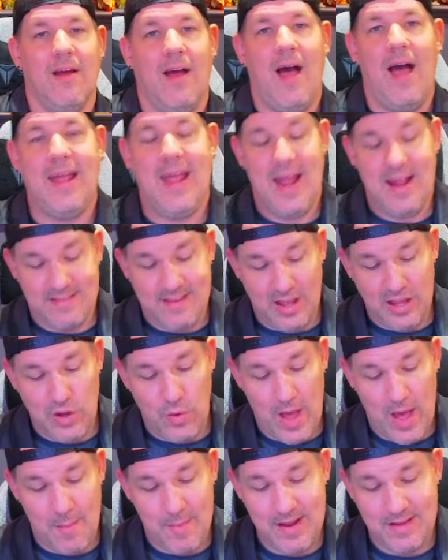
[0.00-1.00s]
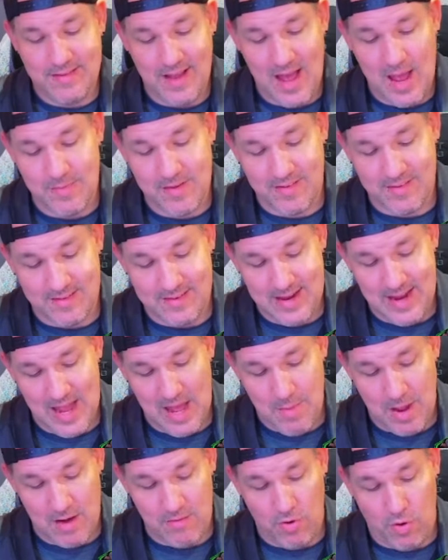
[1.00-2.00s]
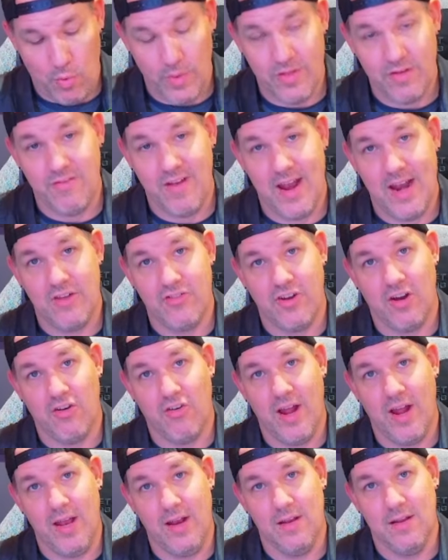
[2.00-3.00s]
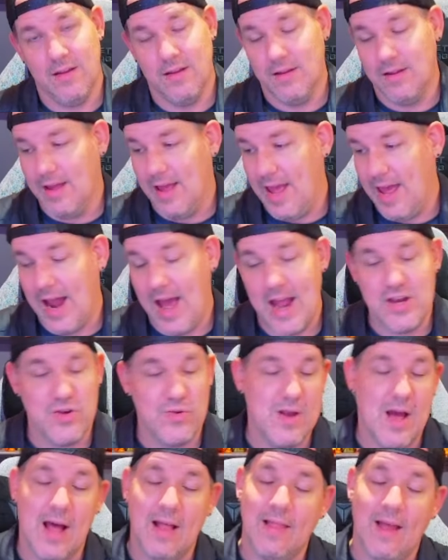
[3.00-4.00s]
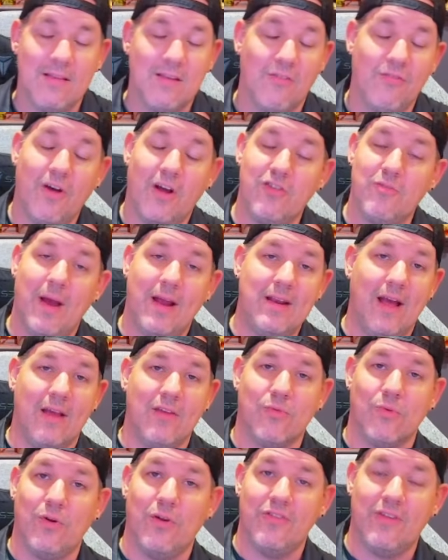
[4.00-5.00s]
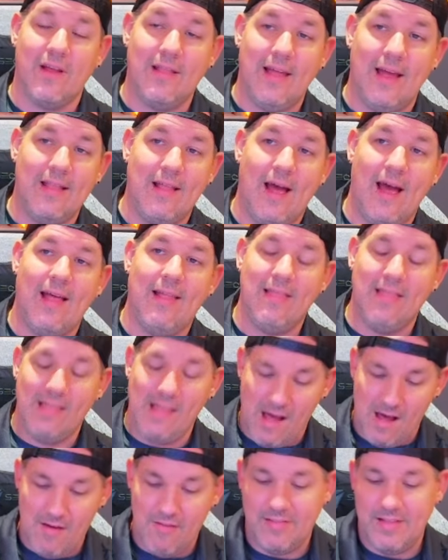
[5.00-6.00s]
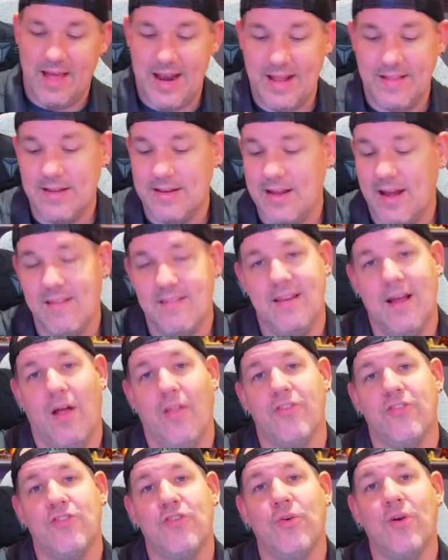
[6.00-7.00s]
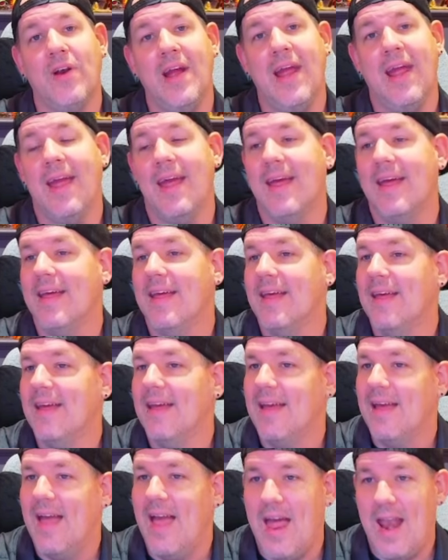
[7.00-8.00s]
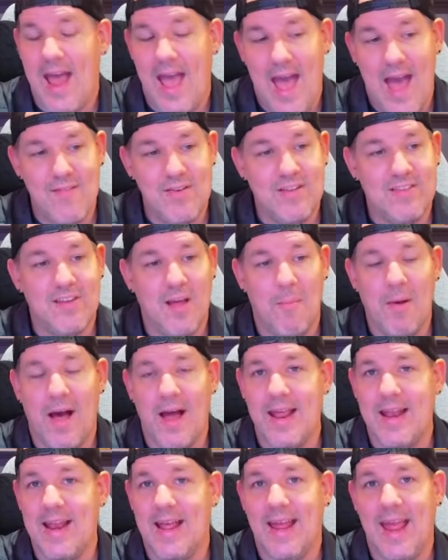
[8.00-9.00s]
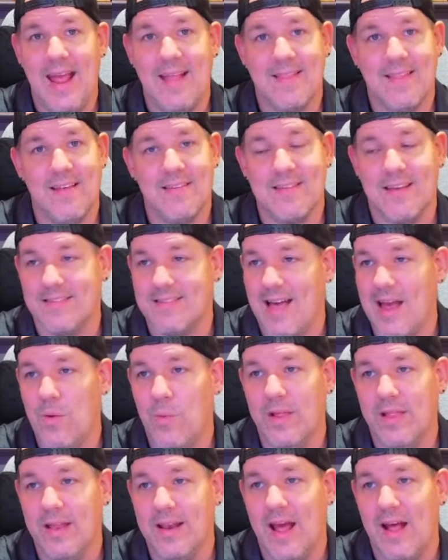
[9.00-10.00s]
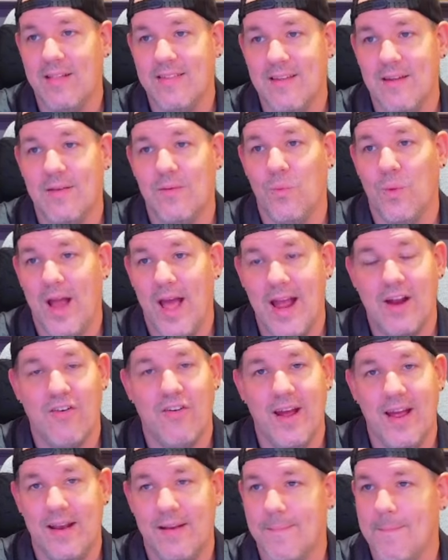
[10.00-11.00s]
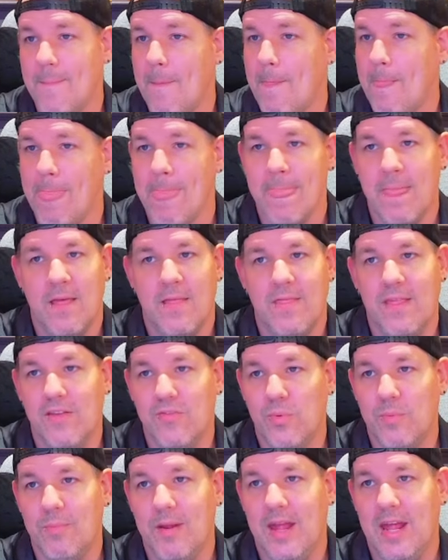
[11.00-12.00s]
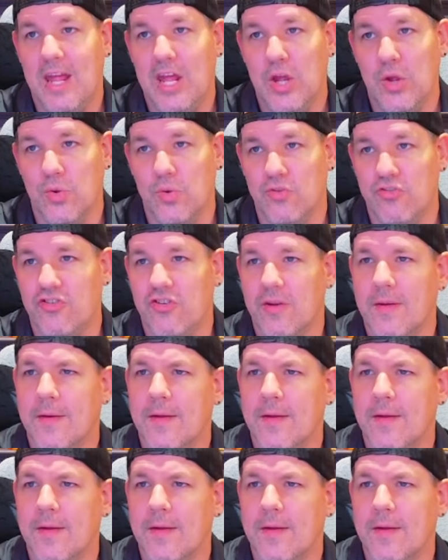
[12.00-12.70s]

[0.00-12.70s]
I can't tell you how many times as a DM I roll with advantage and crit, and I do not like to fudge my dice rolls. I love letting the dice tell the story, and having somebody negate this, because I will announce it when I crit, this would be huge.